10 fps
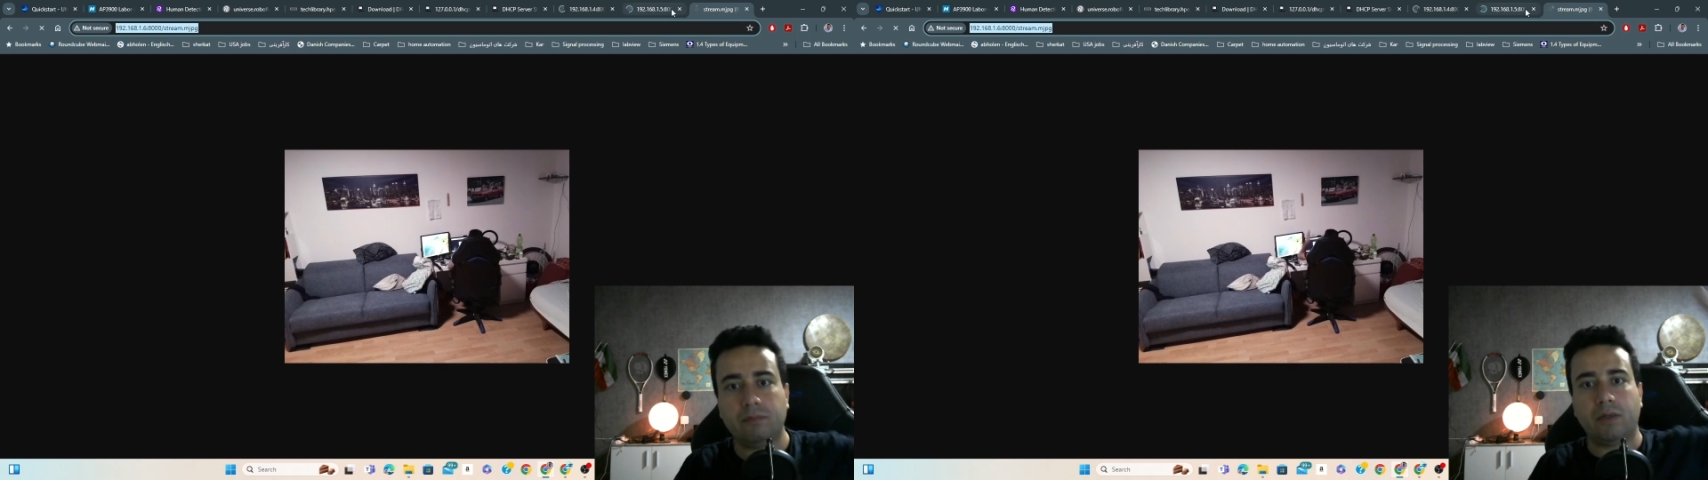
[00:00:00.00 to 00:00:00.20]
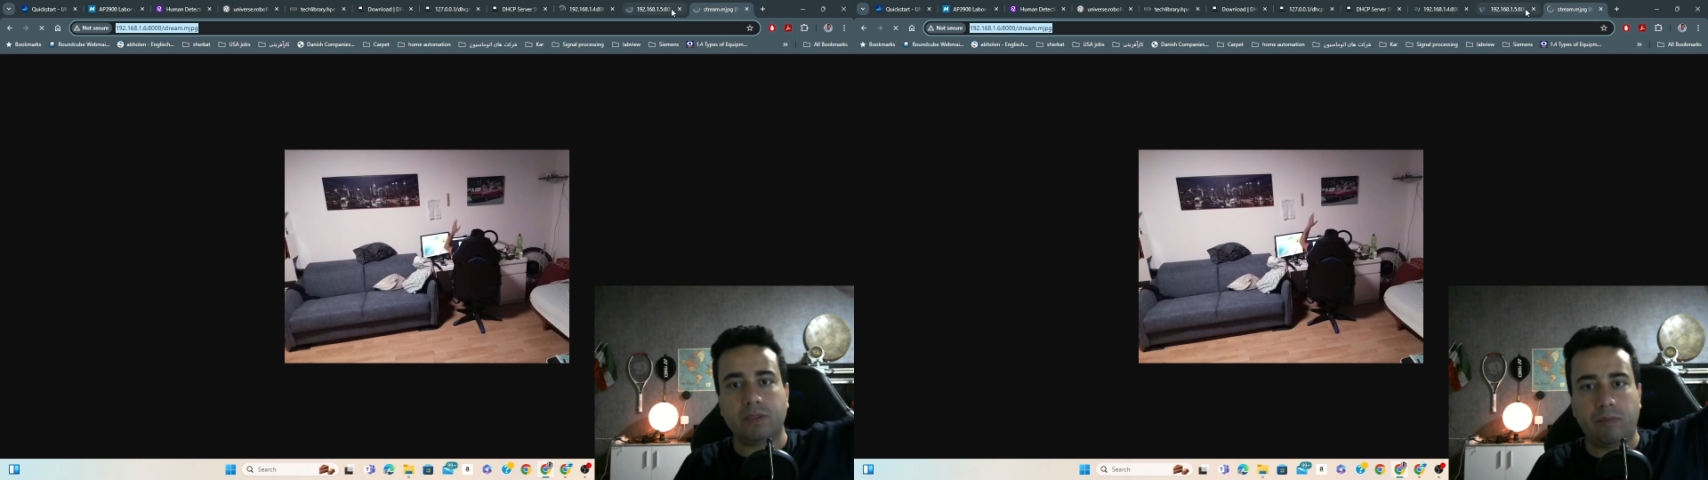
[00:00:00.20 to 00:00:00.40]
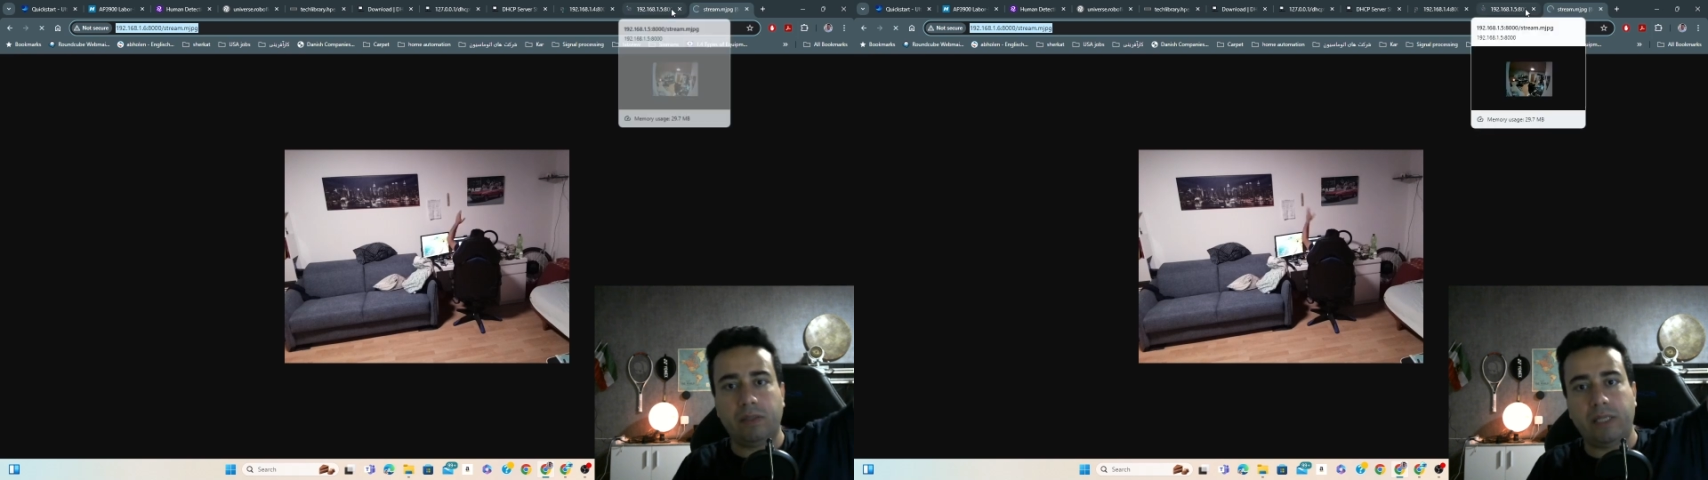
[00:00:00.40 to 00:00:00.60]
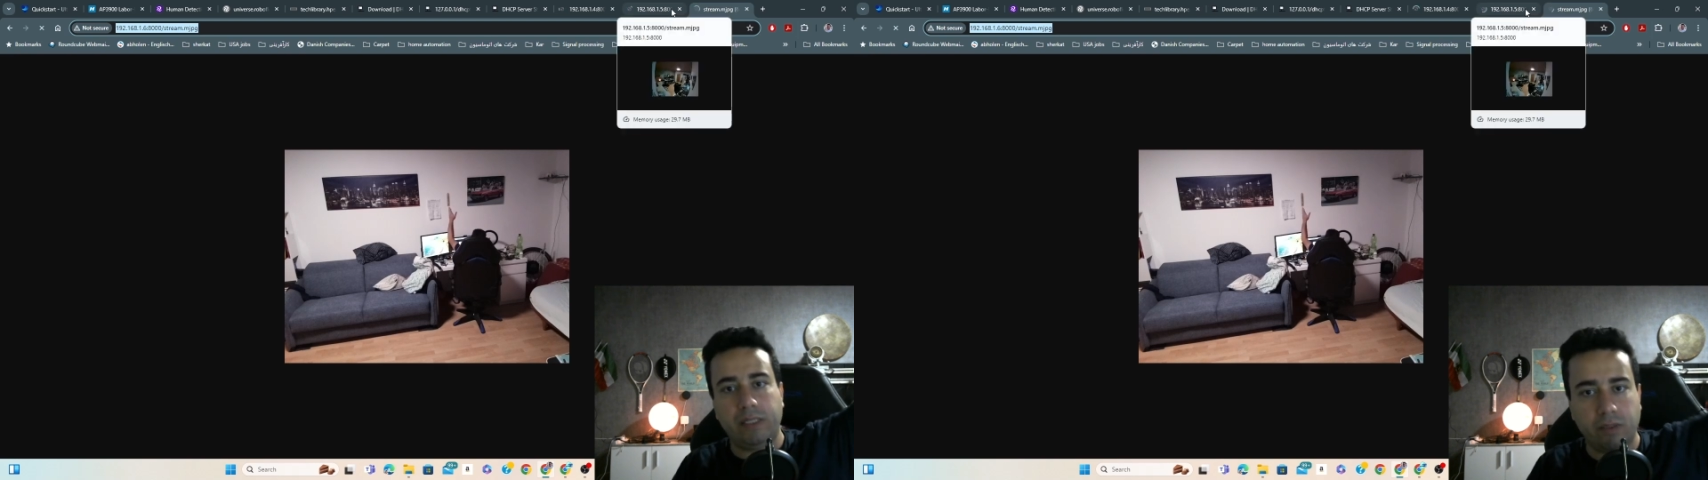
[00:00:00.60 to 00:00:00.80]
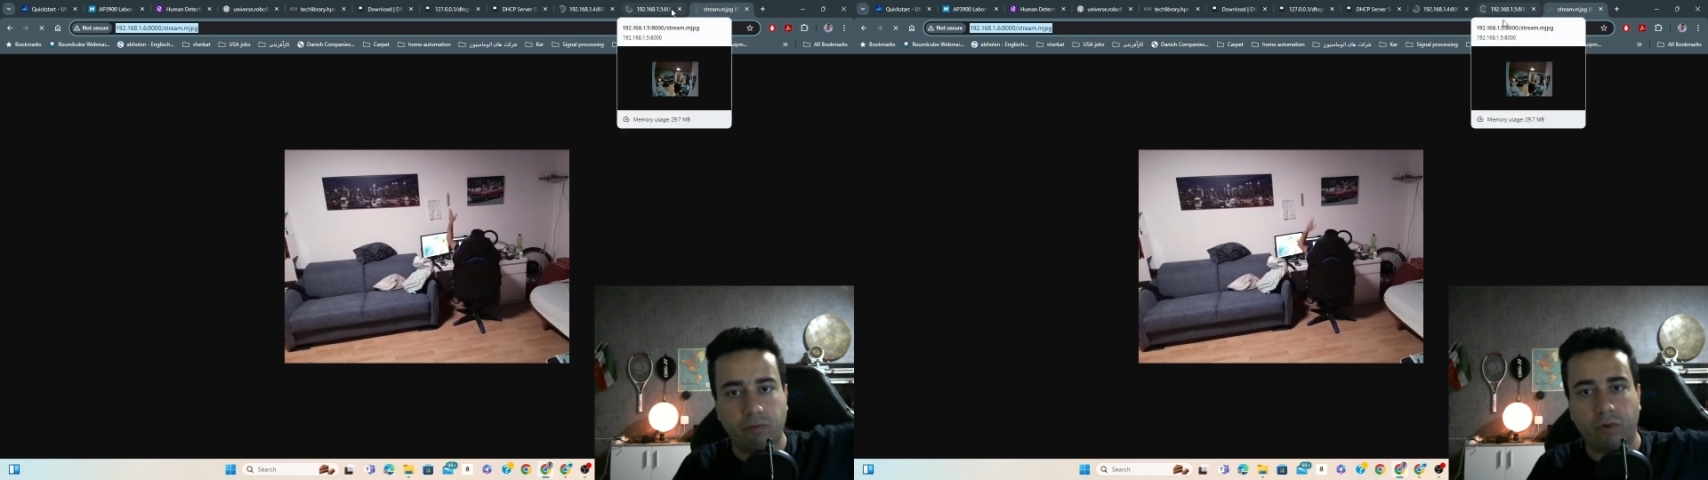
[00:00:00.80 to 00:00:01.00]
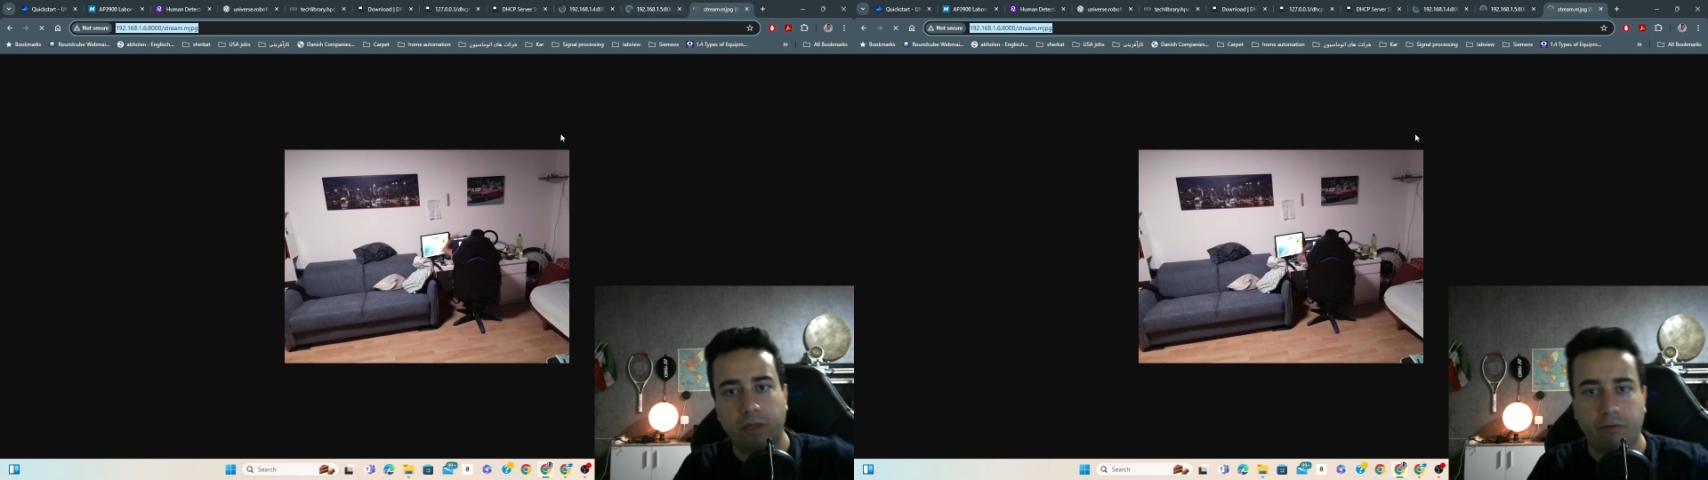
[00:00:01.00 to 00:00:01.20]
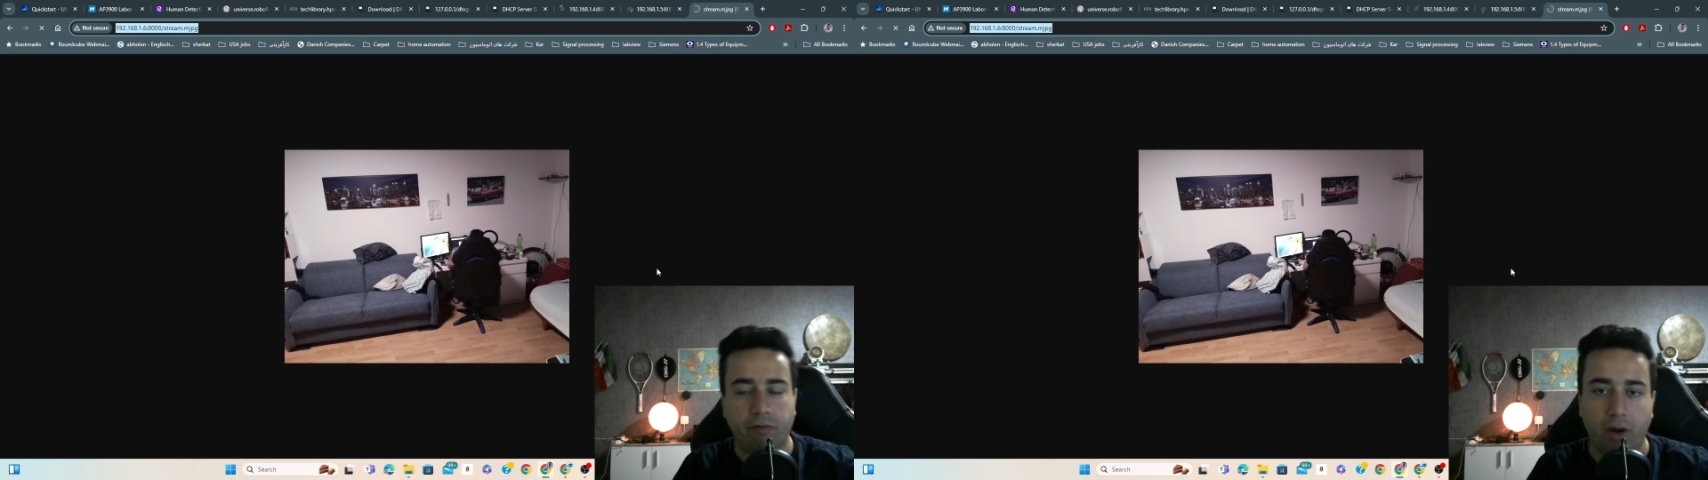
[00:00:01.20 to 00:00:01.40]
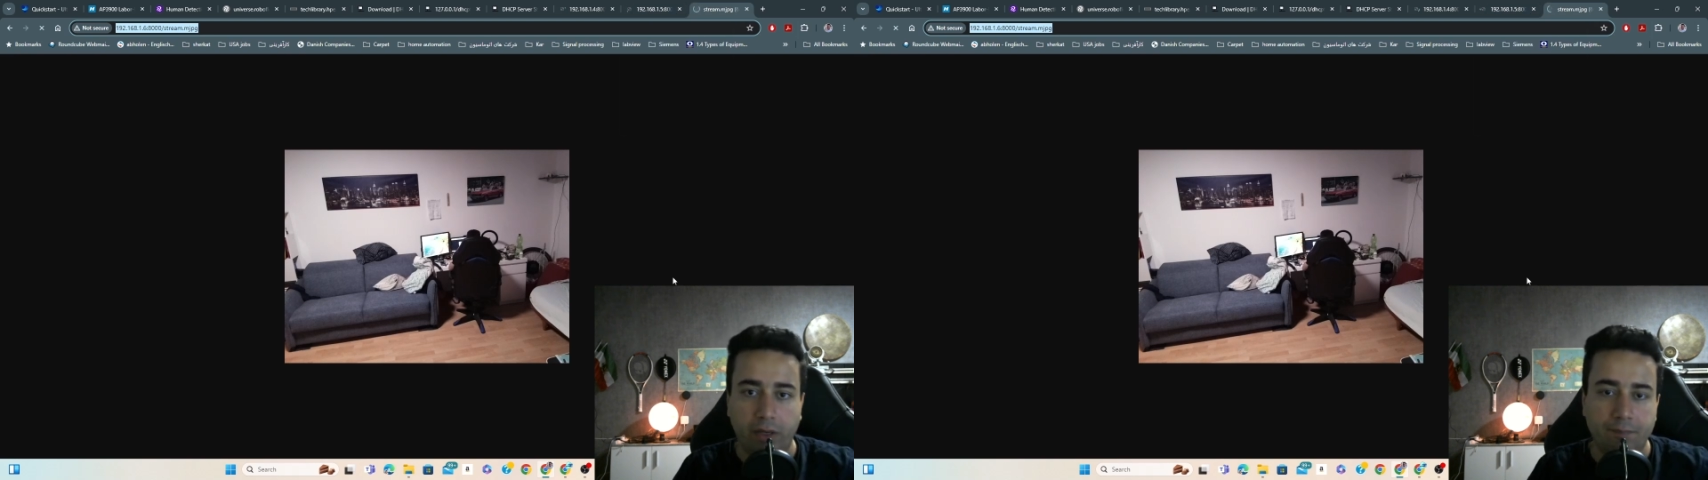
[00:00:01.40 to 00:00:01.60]
are simultaneously working
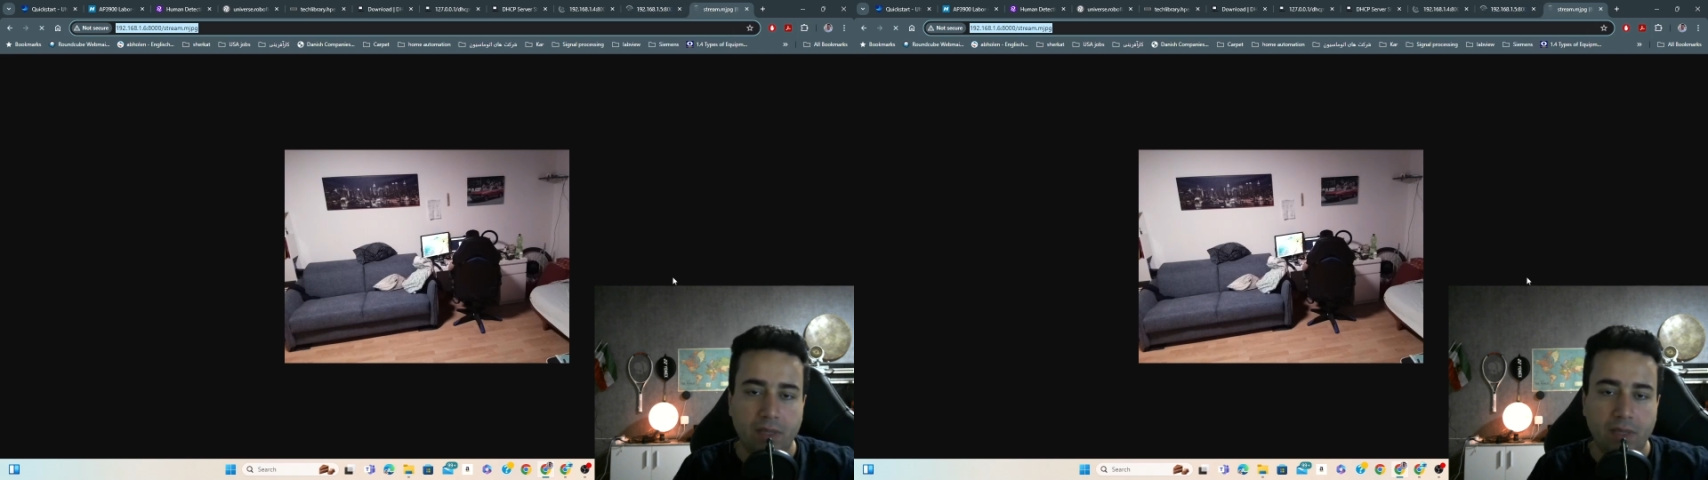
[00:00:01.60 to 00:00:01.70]
fine.